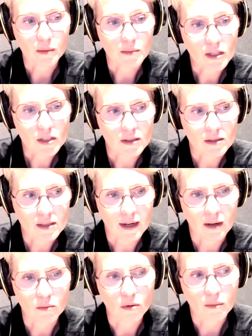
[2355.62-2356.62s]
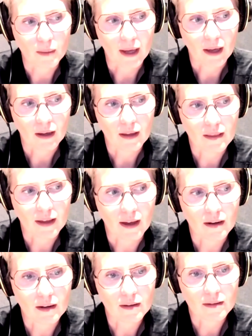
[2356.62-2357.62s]
global emissions and our warming,
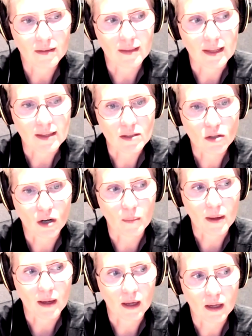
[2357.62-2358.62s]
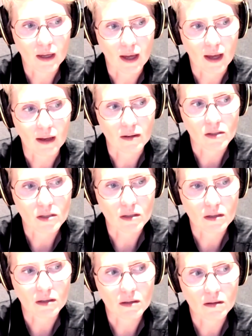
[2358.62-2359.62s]
that this topic
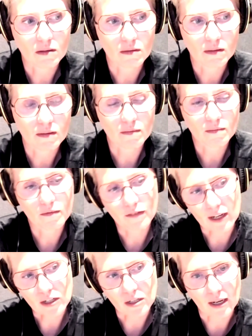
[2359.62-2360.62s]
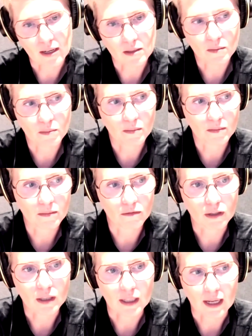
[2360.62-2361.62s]
and fashion has
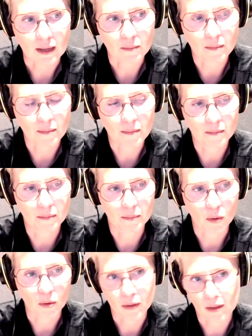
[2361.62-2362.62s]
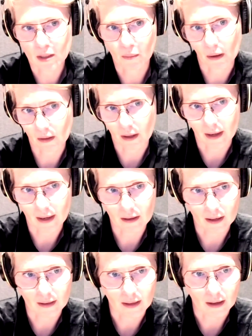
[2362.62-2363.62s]
really borne the
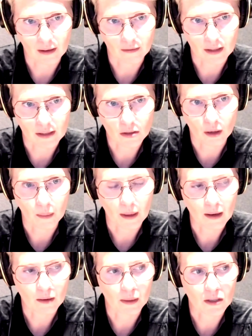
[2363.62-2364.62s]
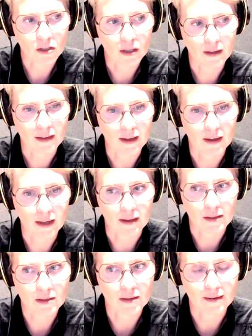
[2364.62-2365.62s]
spotlight, I think, of this topic, which I
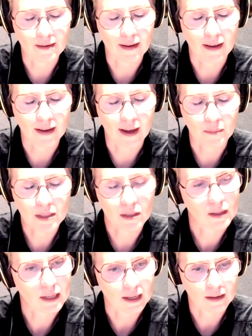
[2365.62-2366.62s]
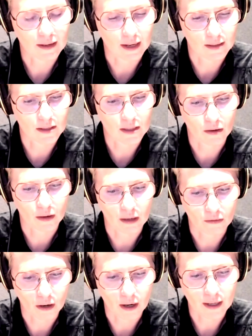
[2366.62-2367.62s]
think is absolutely
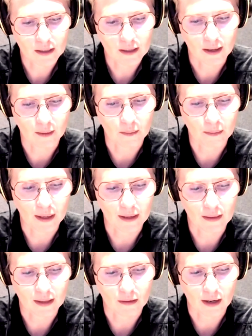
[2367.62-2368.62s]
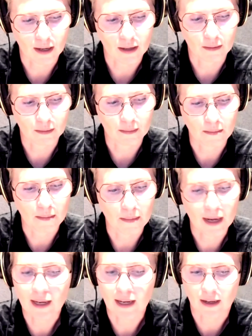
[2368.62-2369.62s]
necessary and right. But there are
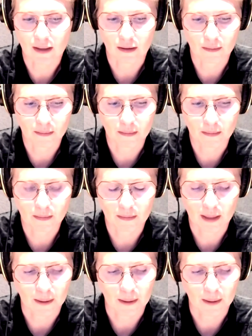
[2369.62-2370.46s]
many other